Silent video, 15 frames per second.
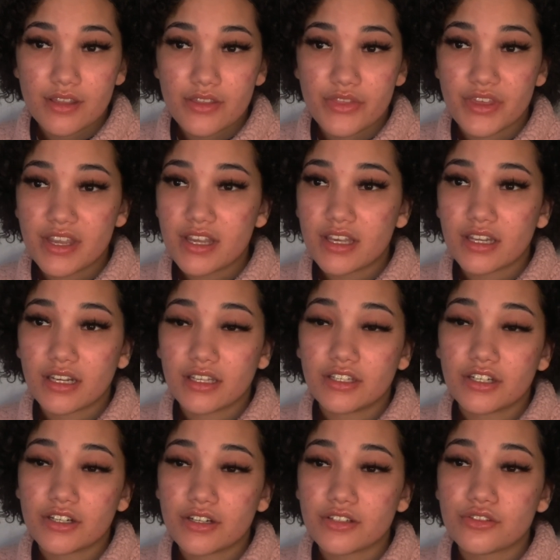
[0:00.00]
think in a
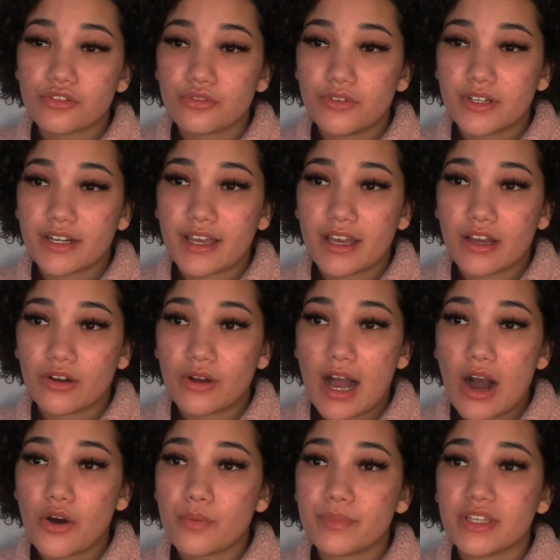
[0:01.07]
year or two now,
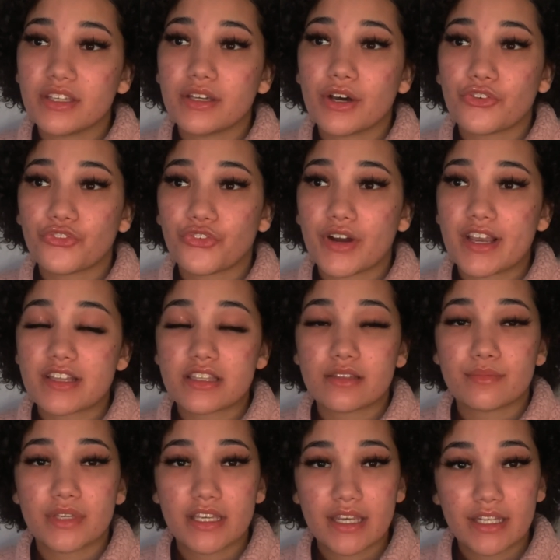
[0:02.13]
I would be afraid to
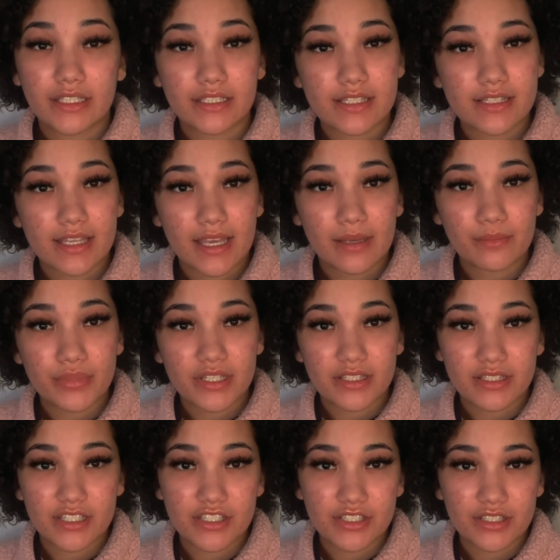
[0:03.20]
be in the same
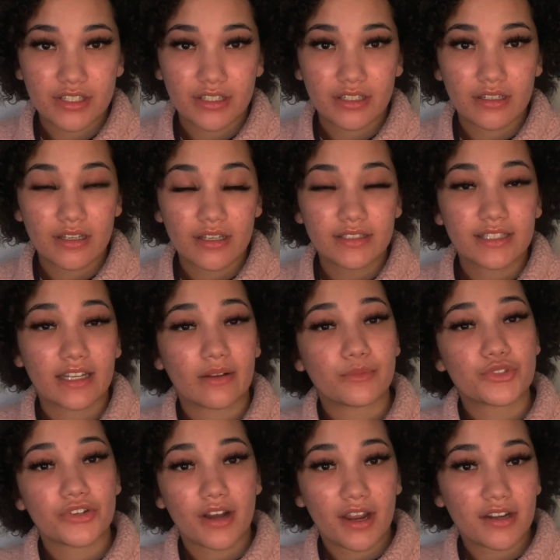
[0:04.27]
position that I'm
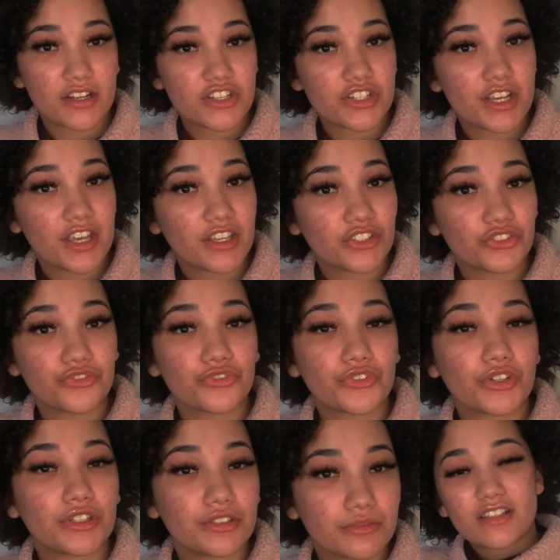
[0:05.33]
trying to change
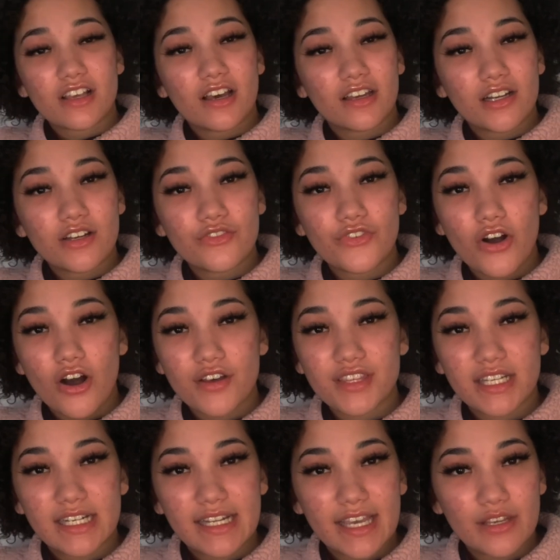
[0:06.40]
from. Cut off all
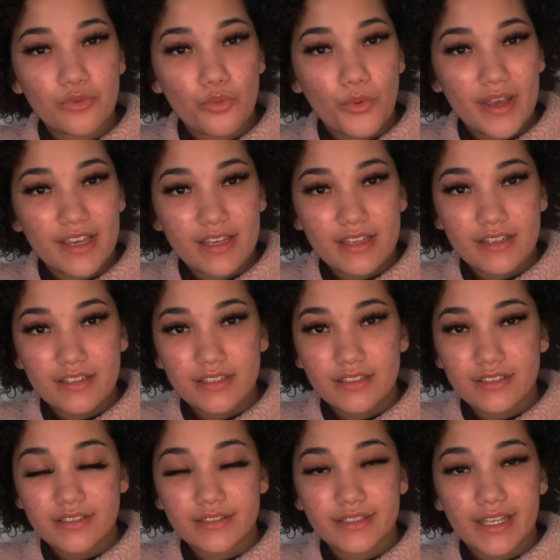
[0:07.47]
the dead weight
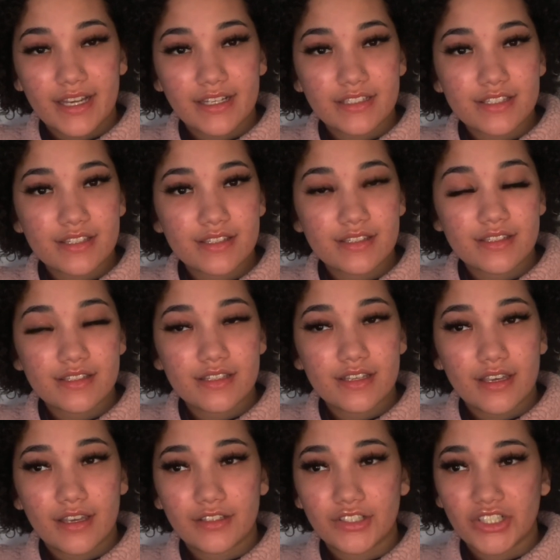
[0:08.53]
that's
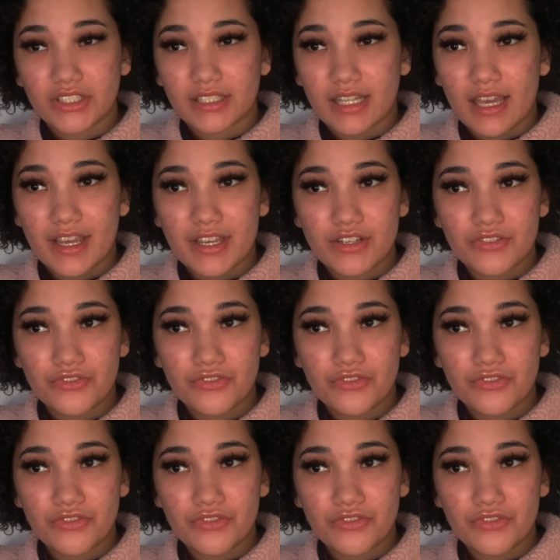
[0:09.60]
in your life,